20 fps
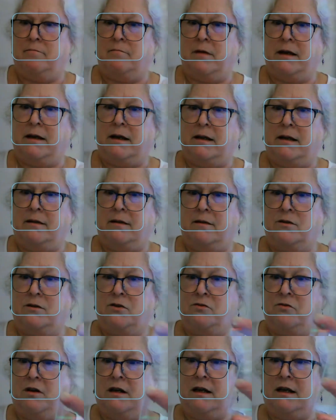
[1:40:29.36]
the
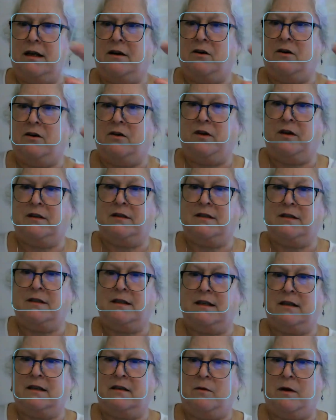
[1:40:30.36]
streak, and I don't know if you can see
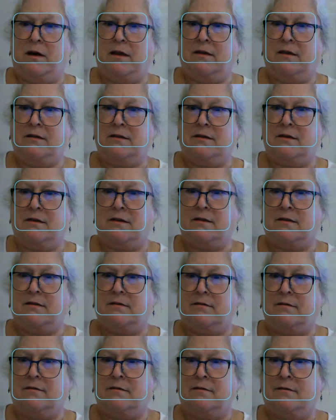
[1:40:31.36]
it the way this is.
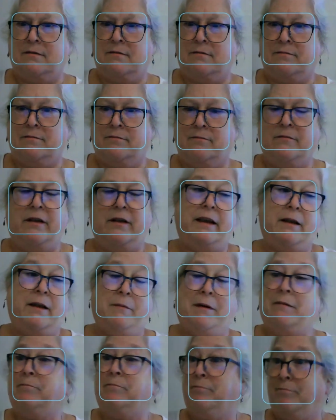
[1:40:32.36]
Well,
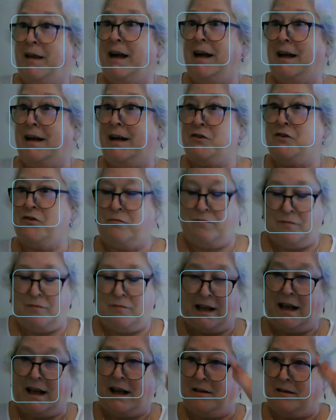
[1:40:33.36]
anyway, I got
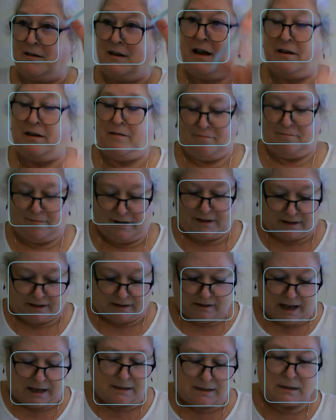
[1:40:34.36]
a cut in the
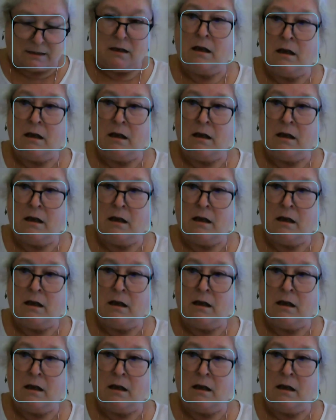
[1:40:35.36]
glass.